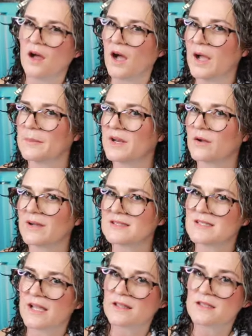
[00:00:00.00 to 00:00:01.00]
I'm gonna go ahead
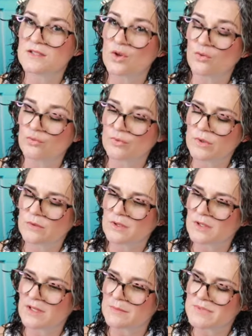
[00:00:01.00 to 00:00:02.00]
and take these root
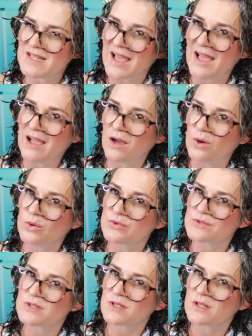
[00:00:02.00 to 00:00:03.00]
clips
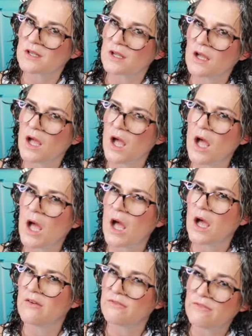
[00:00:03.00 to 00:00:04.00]
out
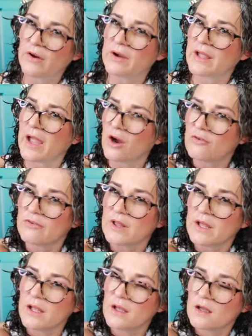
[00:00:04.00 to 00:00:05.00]
very
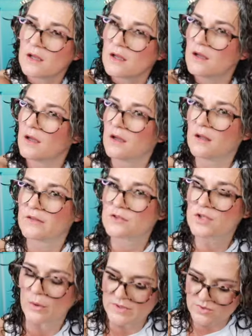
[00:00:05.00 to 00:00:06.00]
carefully.
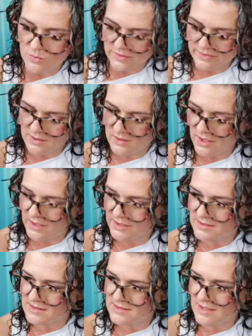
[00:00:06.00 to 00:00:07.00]
There's always one that kind
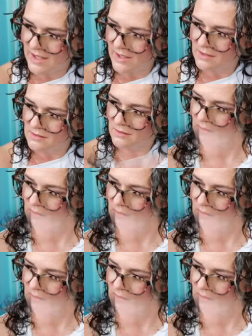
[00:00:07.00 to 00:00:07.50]
of gets snagged.